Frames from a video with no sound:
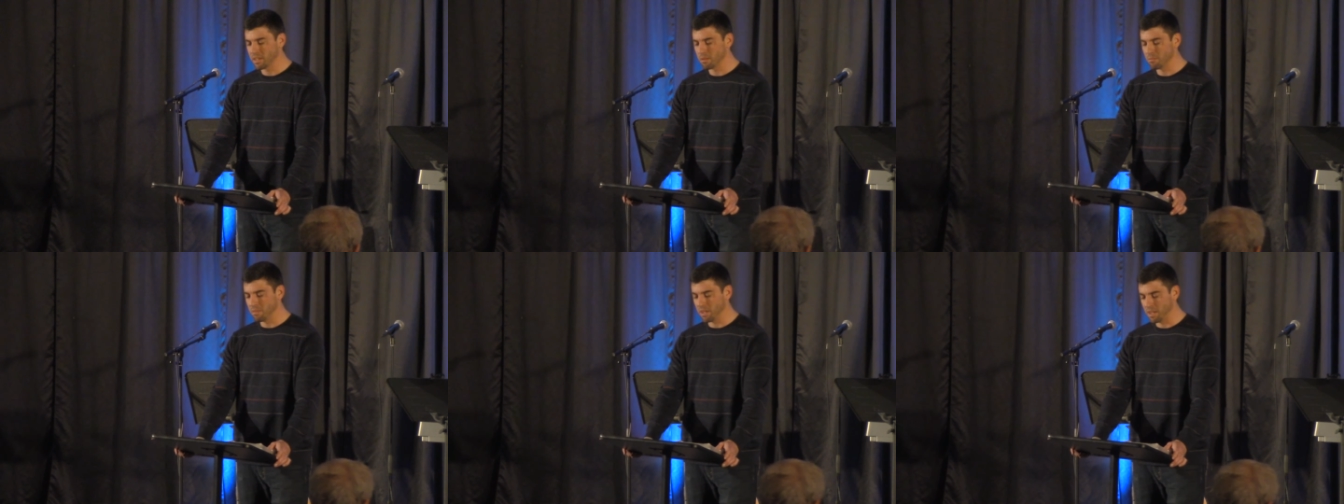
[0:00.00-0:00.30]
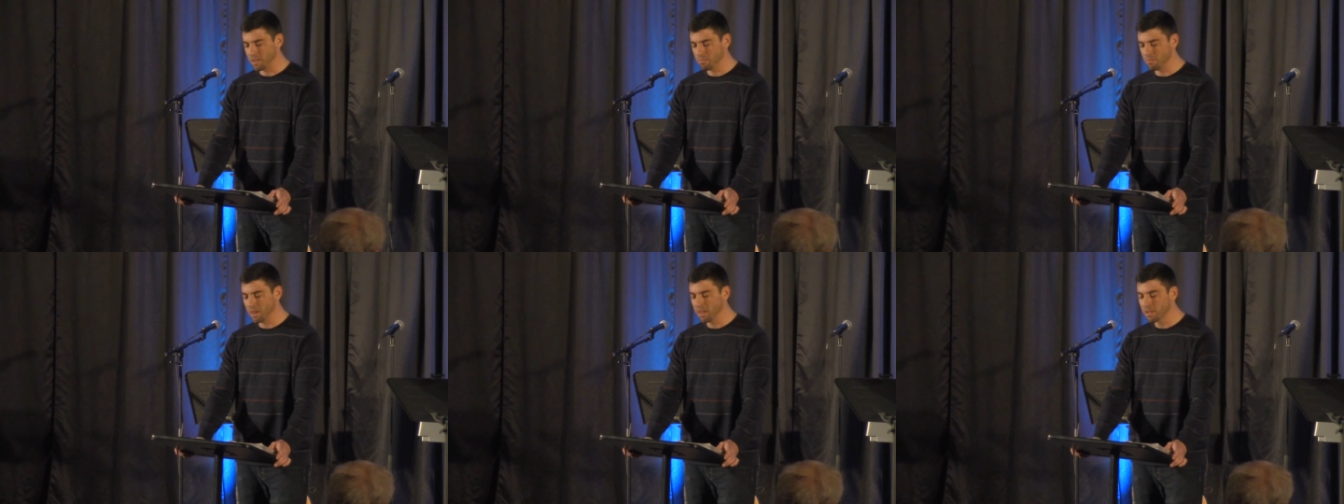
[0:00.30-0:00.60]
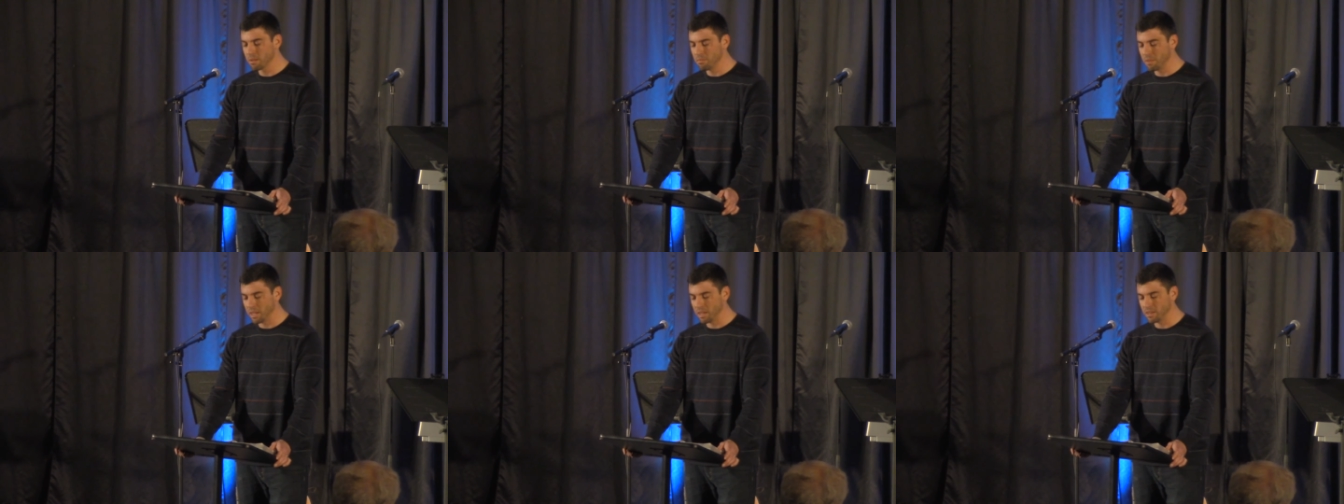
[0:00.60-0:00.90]
command. My
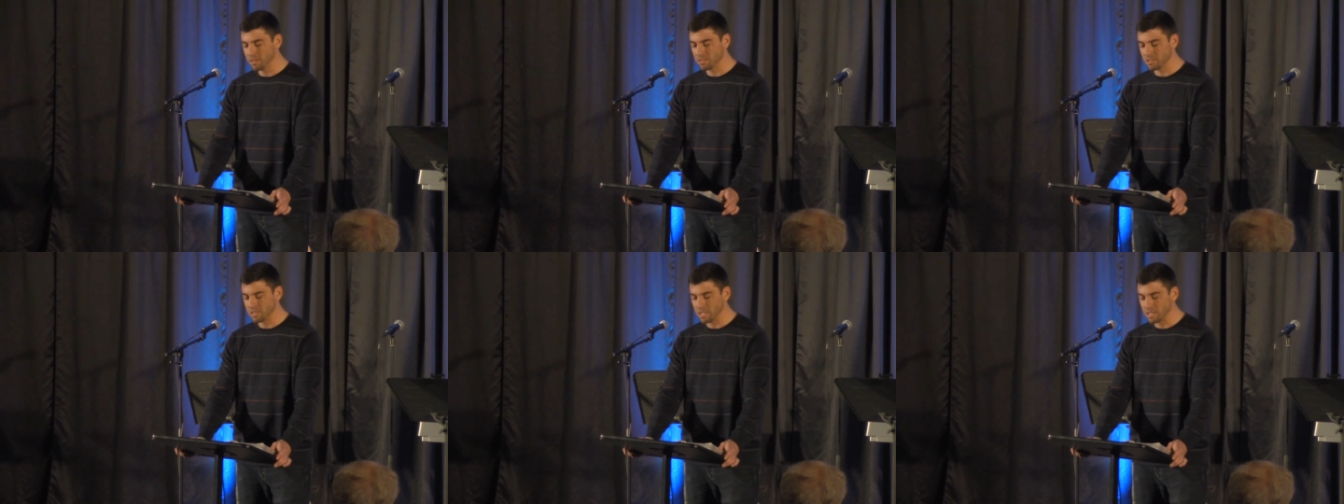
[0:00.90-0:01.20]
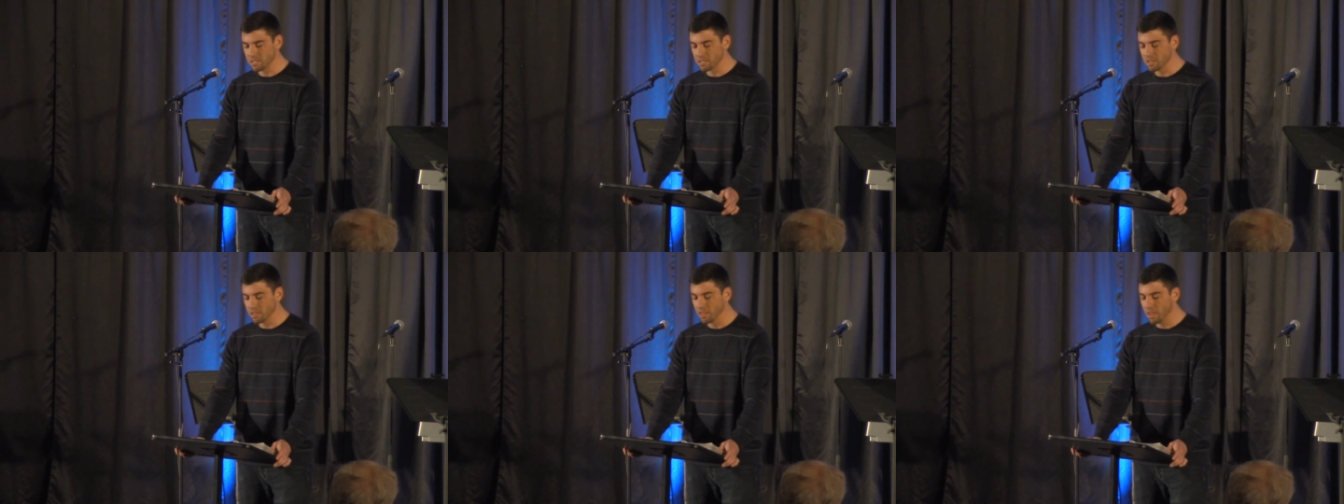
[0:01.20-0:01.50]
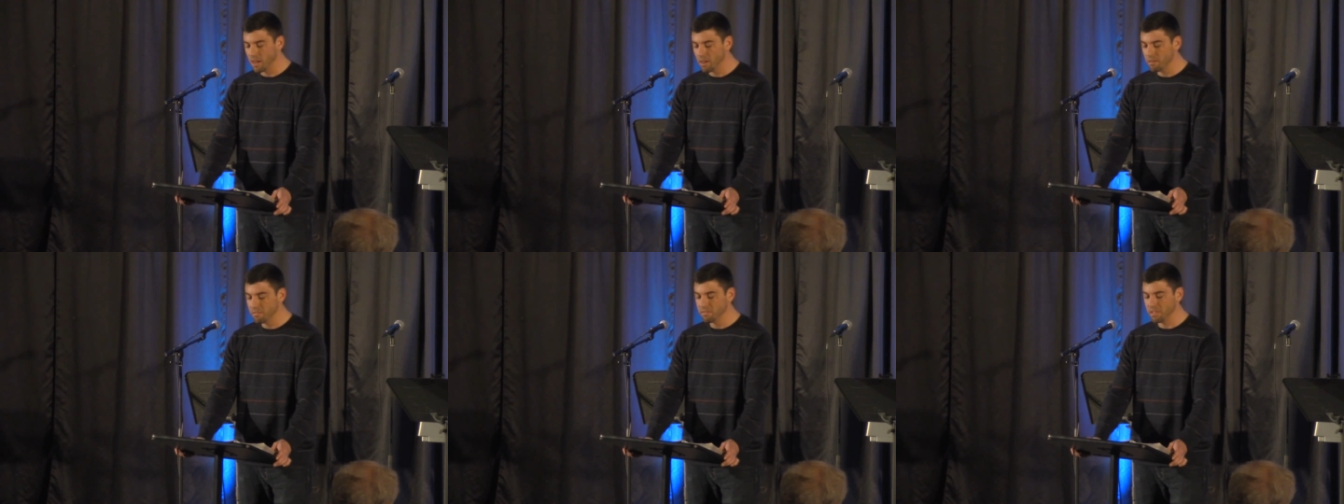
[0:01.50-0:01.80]
command is this
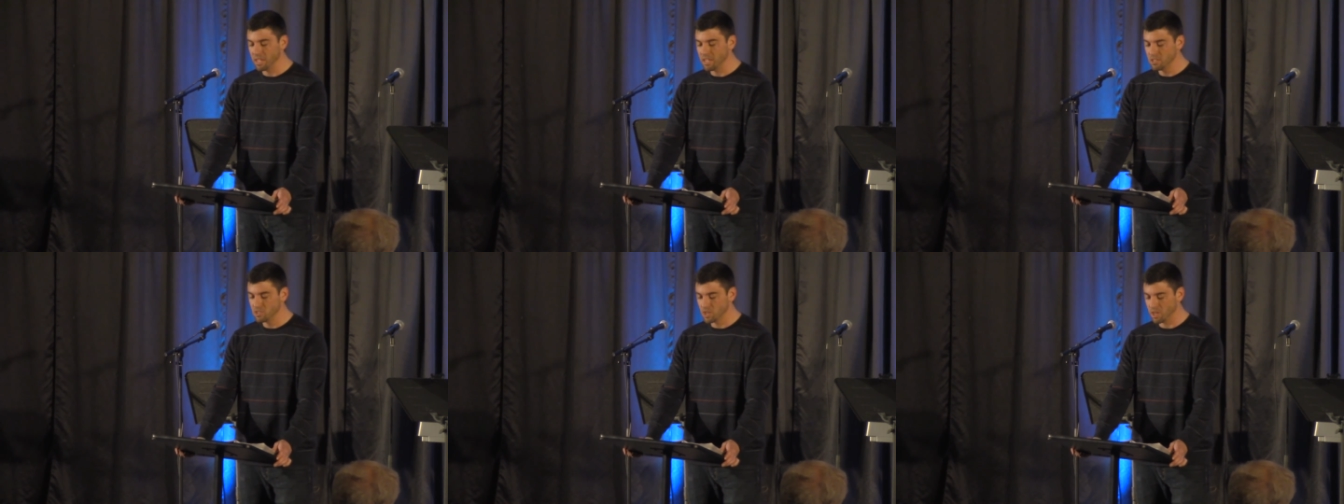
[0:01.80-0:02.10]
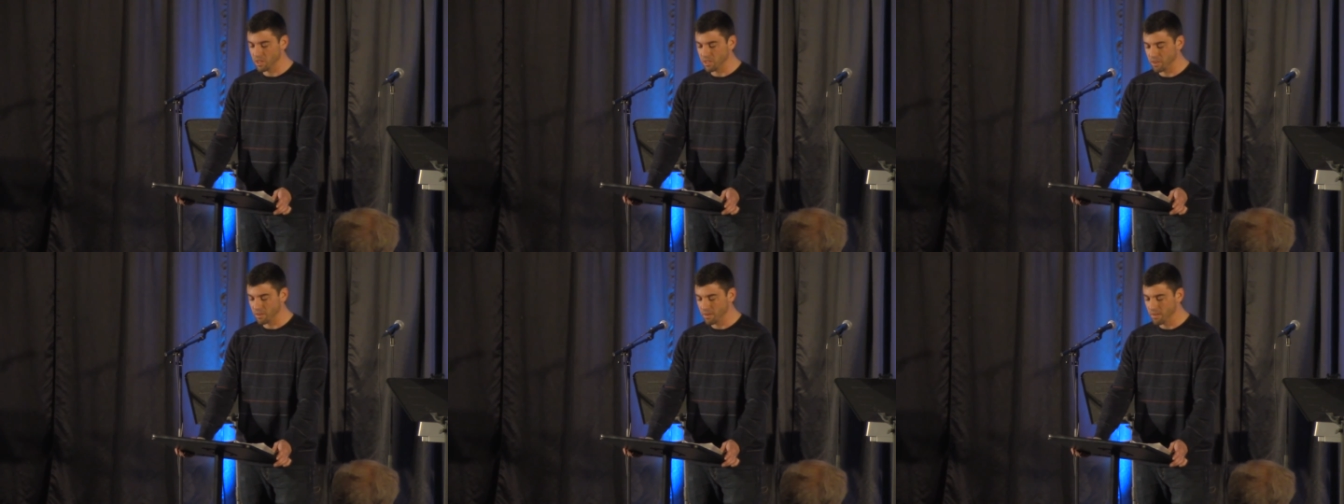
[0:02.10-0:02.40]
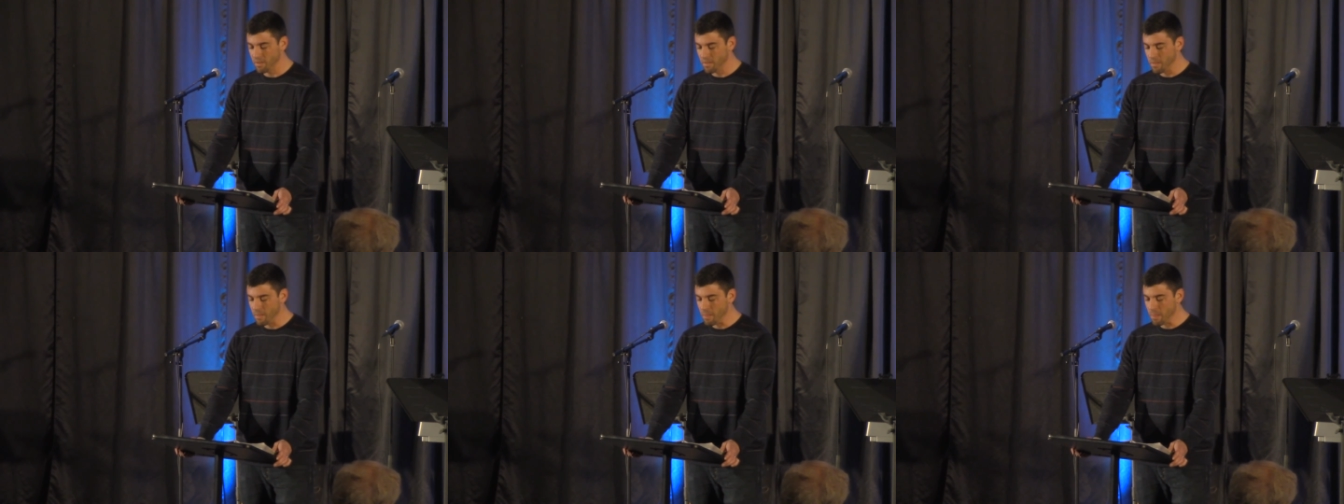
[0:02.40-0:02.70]
love each other
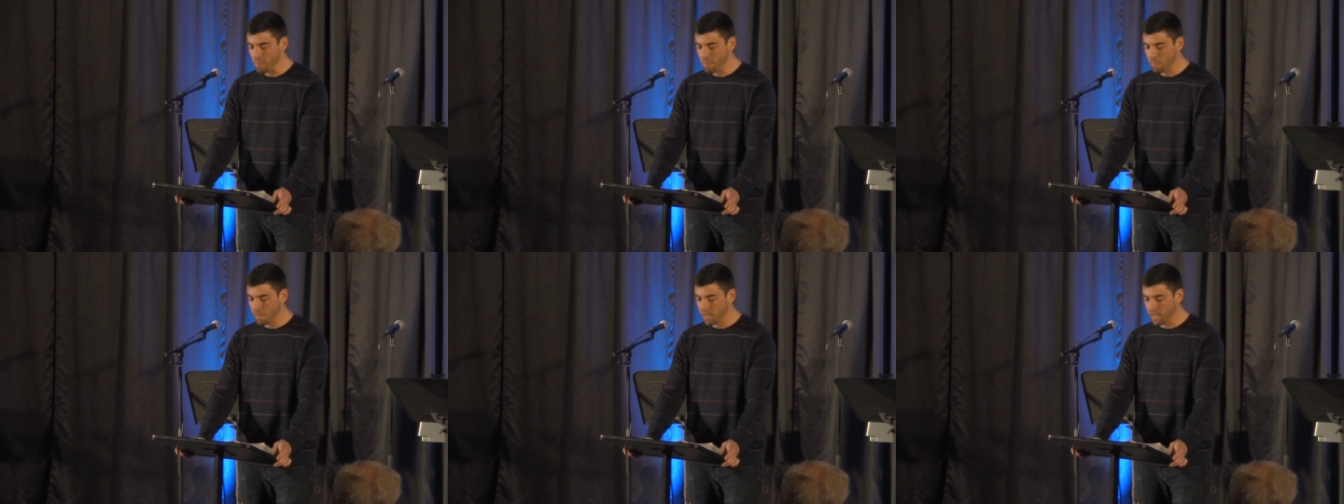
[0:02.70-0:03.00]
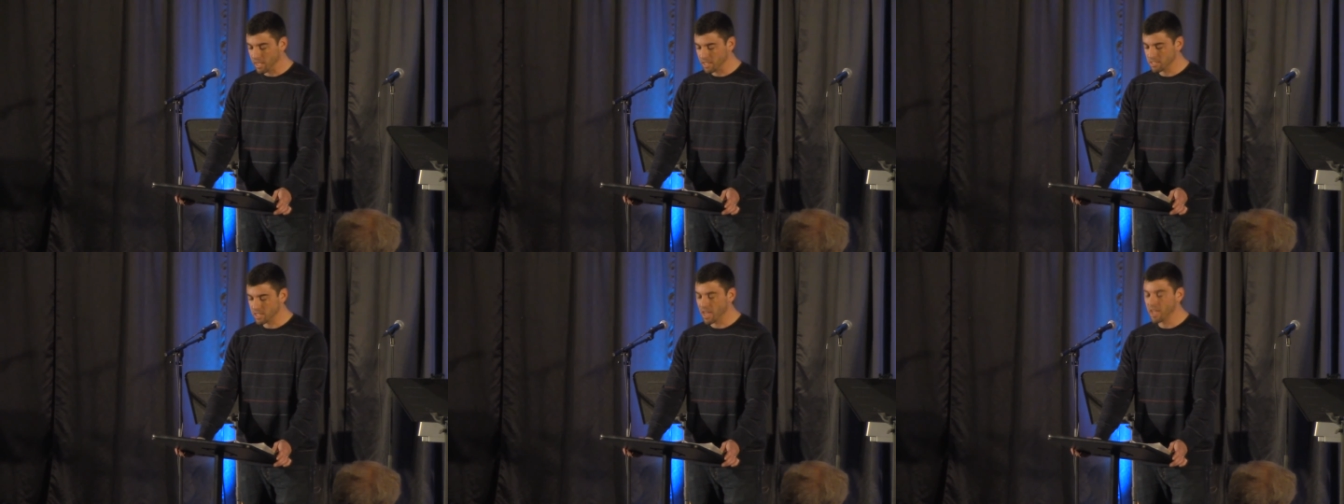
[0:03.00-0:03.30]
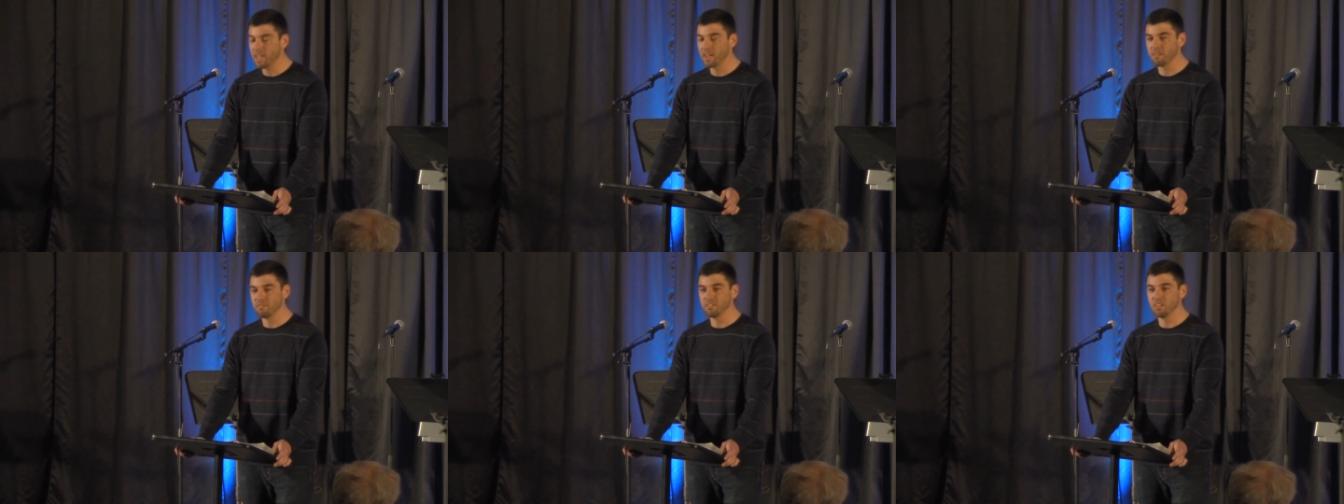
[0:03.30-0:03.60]
as I
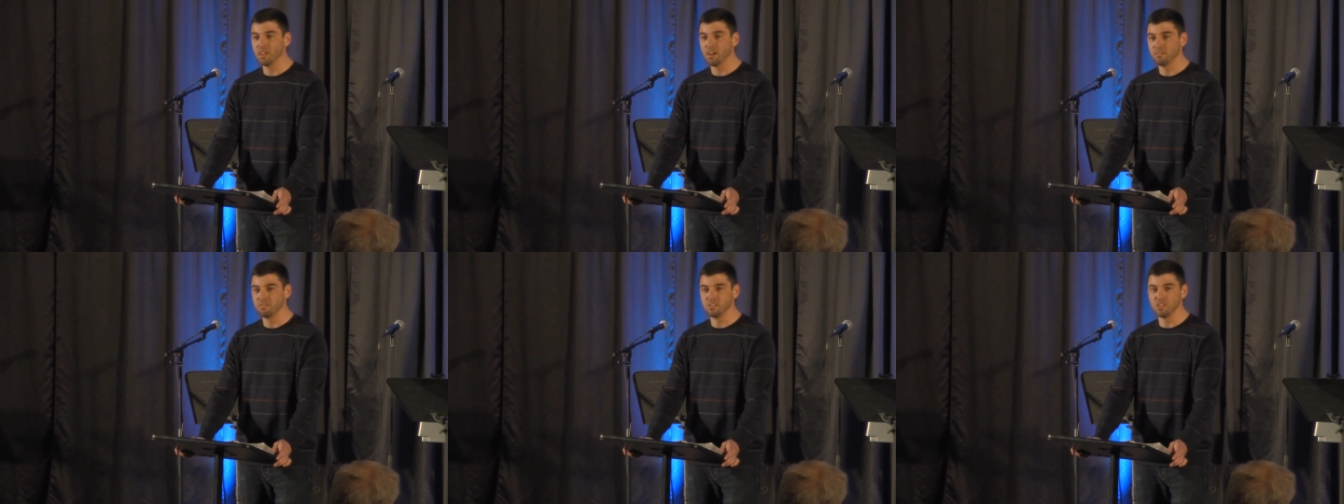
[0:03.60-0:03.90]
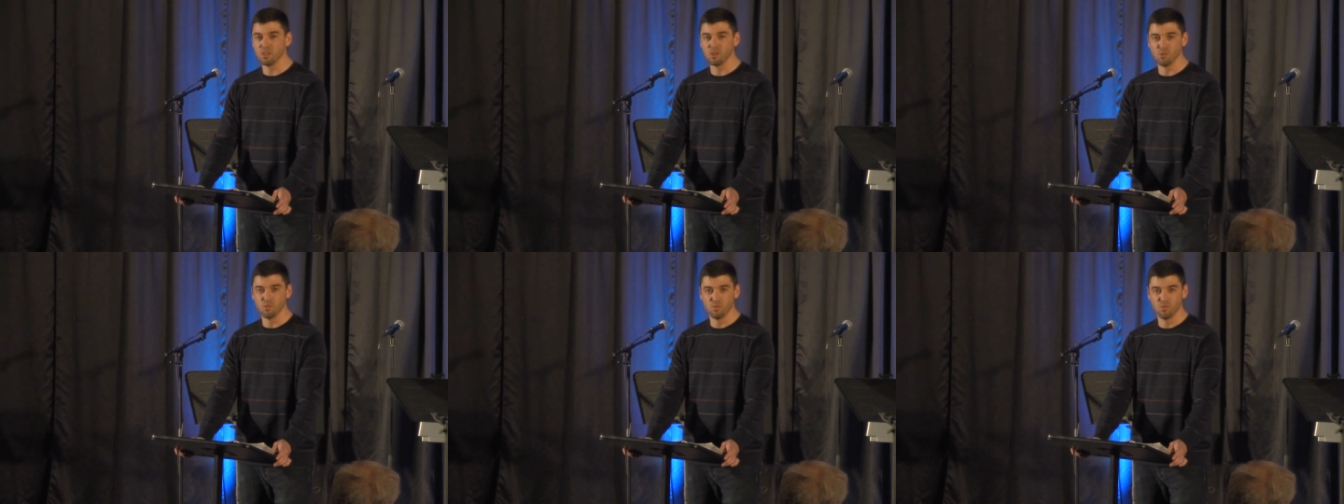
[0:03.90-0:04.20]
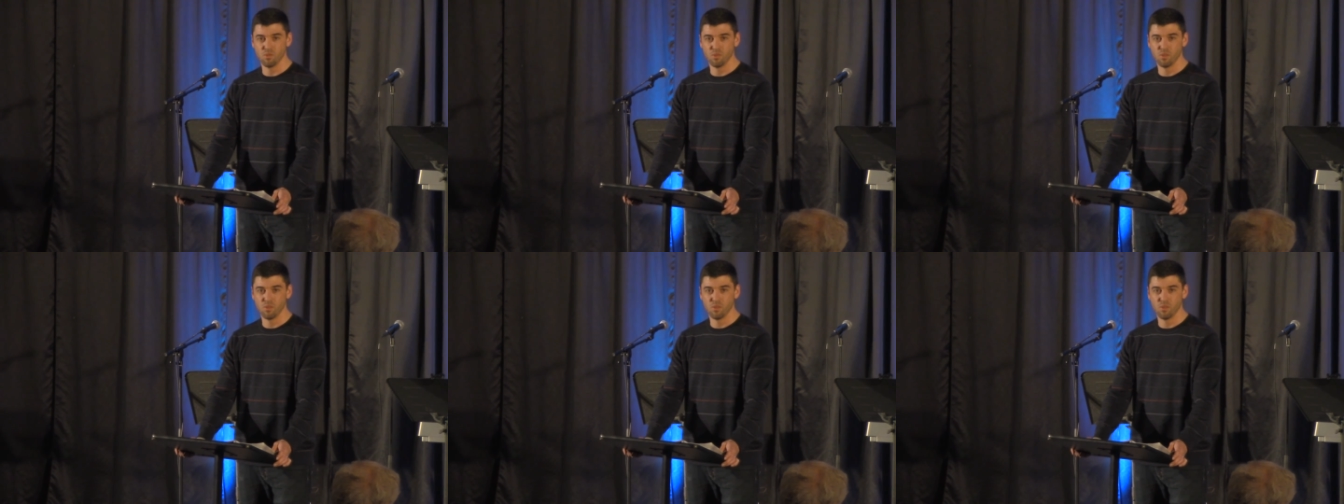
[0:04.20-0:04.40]
have loved you.